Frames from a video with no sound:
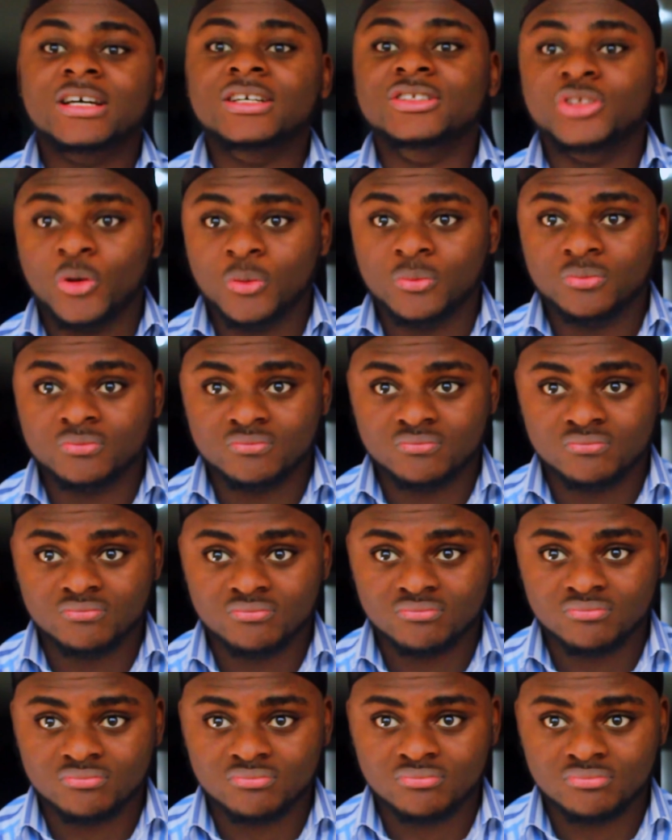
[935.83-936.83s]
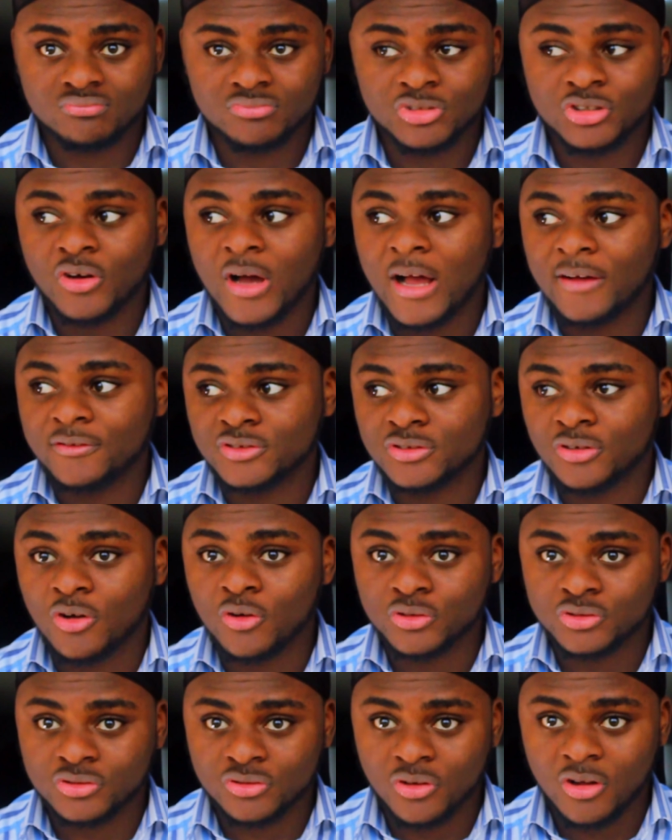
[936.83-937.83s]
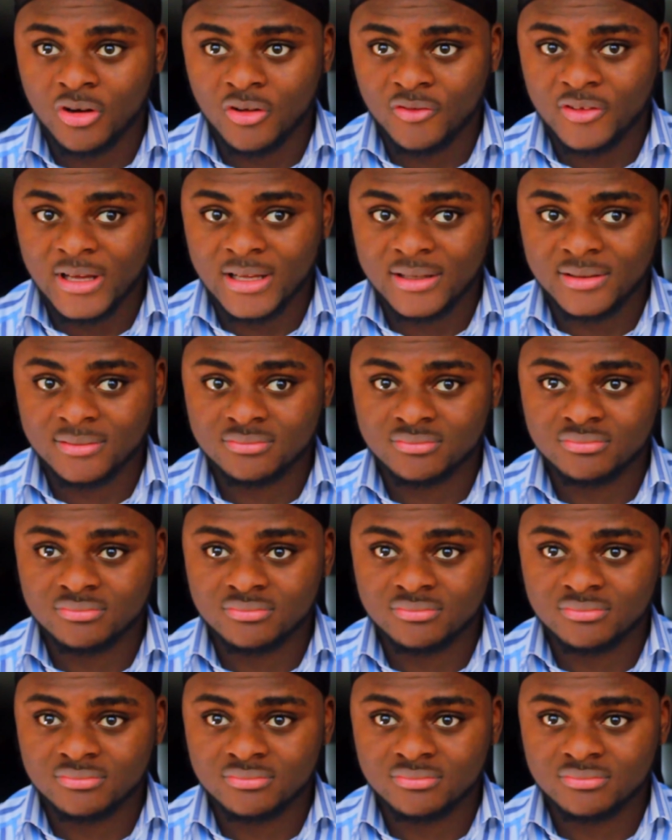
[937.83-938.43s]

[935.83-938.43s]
no, you don't have to go through all of that.